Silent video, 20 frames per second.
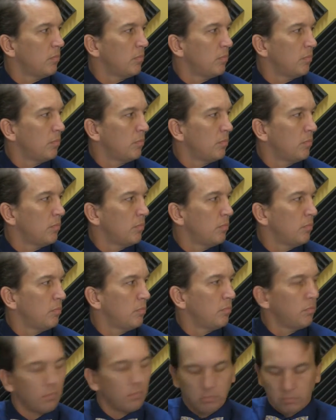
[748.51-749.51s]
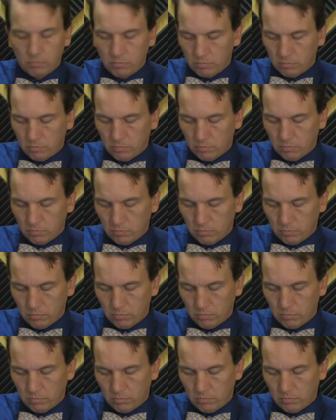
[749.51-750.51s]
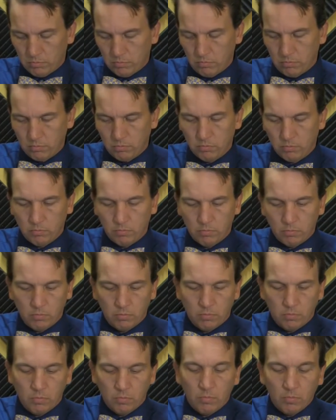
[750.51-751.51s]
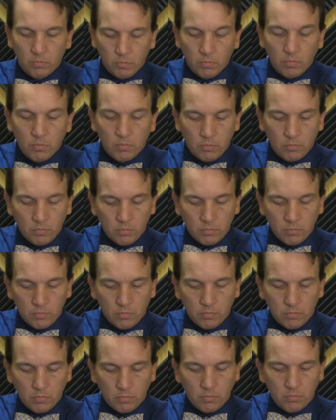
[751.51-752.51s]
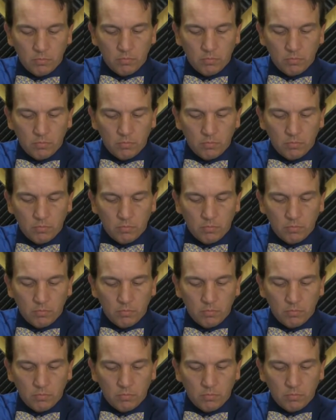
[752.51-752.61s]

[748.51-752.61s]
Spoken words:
(not speaking)